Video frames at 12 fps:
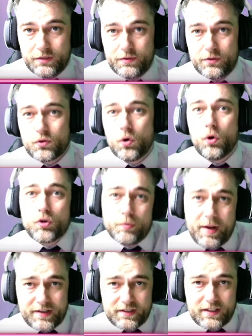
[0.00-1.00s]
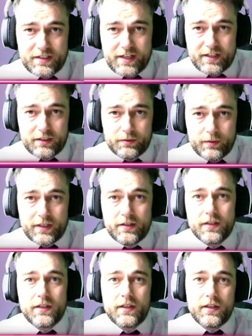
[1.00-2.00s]
you just automatically take it away
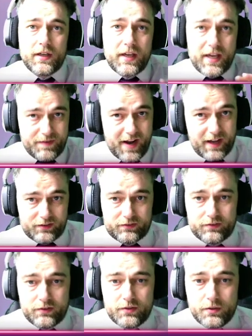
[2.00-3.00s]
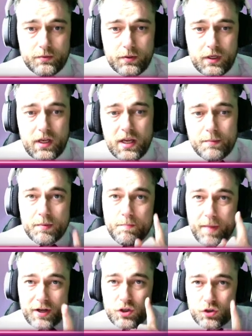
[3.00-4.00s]
if it asks you to. But
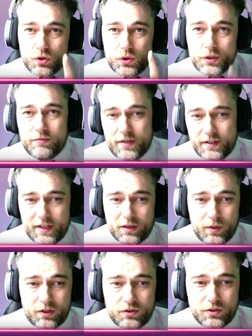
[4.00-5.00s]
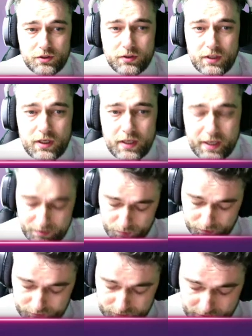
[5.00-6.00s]
make sure you read that question. It
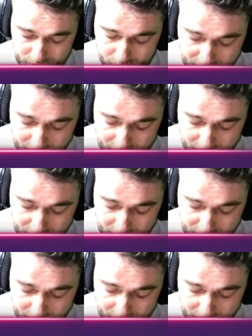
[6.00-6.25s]
wants to know on